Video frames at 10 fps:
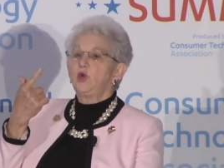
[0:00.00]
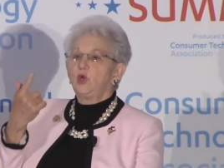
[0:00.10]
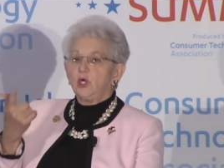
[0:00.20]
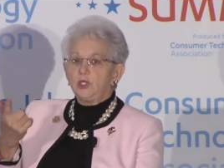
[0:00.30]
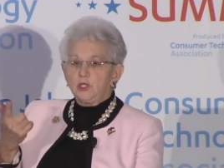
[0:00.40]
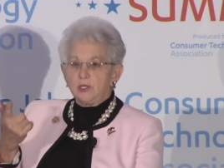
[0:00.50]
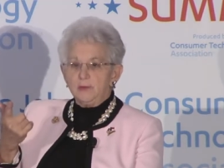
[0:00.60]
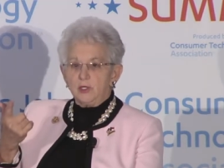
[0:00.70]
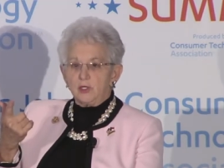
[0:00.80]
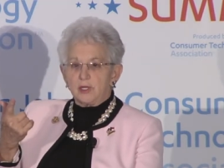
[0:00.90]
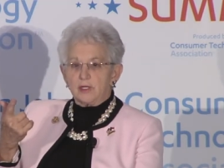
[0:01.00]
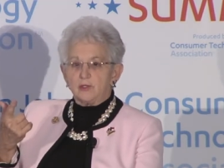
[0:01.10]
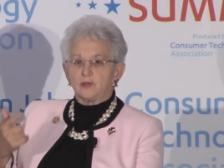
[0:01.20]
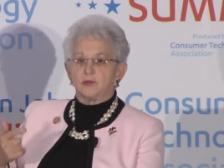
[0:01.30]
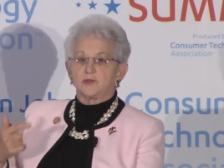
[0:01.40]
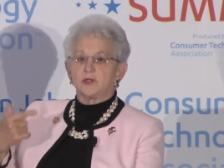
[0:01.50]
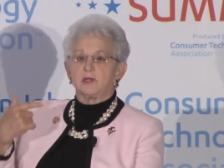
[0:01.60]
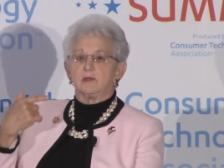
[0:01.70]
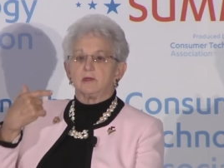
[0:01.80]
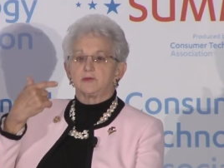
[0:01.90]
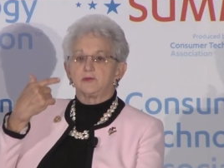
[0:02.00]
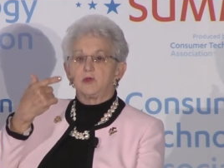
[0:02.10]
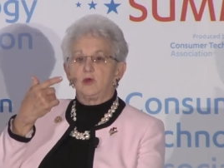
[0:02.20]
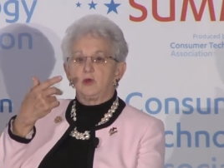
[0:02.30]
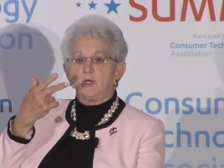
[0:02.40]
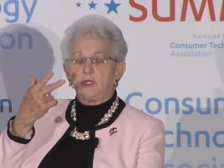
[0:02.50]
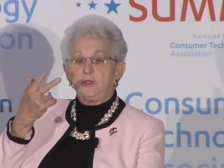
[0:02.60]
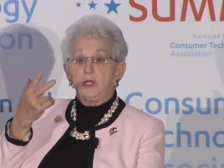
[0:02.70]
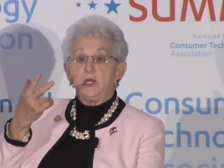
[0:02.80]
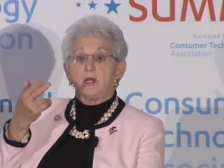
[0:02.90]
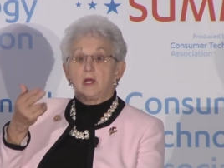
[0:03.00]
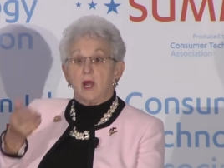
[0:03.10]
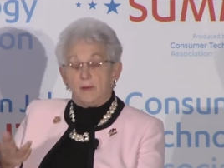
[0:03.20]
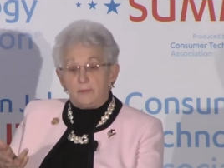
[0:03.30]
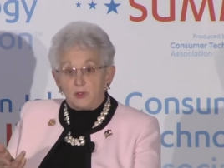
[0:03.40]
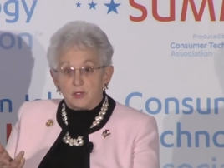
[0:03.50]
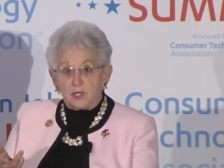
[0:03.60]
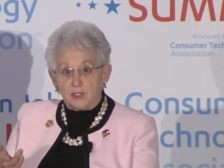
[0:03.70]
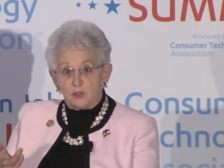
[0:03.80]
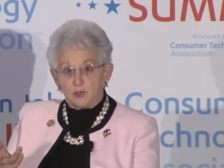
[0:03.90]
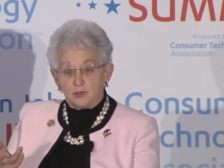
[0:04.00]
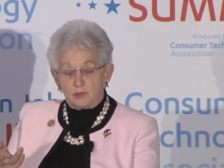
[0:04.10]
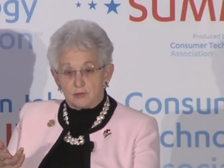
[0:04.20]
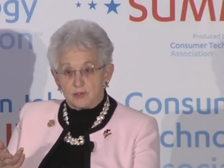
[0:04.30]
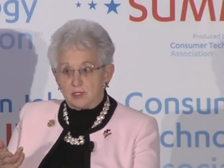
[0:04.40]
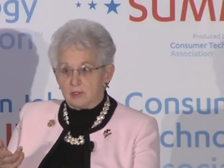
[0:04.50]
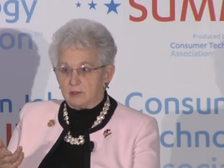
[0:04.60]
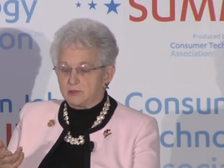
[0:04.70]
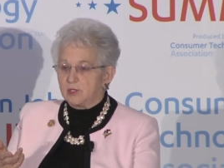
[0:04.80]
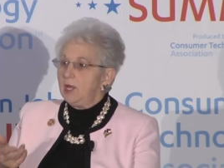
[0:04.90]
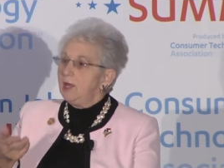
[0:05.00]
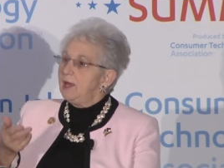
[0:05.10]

good communication skills, good computational skills.